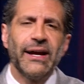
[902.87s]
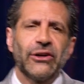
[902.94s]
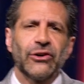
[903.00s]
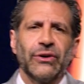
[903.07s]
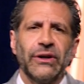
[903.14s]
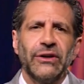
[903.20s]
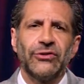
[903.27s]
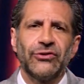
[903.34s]

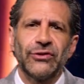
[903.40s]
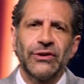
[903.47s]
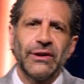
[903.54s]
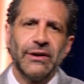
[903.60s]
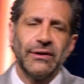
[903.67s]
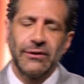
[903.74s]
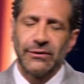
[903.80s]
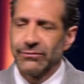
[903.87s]
anchor is
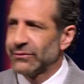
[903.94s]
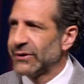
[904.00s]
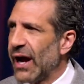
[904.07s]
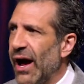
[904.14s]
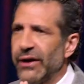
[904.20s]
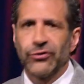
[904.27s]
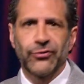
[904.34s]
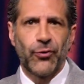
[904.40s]

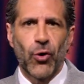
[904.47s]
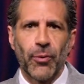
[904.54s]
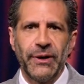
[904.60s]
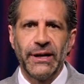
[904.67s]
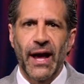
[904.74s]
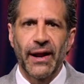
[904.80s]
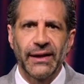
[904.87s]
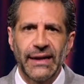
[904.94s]
God is for
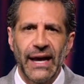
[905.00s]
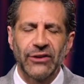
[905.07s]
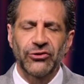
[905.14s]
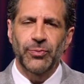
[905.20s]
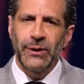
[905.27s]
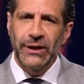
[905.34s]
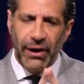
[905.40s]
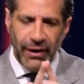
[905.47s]
me, not
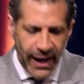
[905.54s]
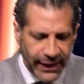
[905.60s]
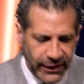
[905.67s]
against me. Our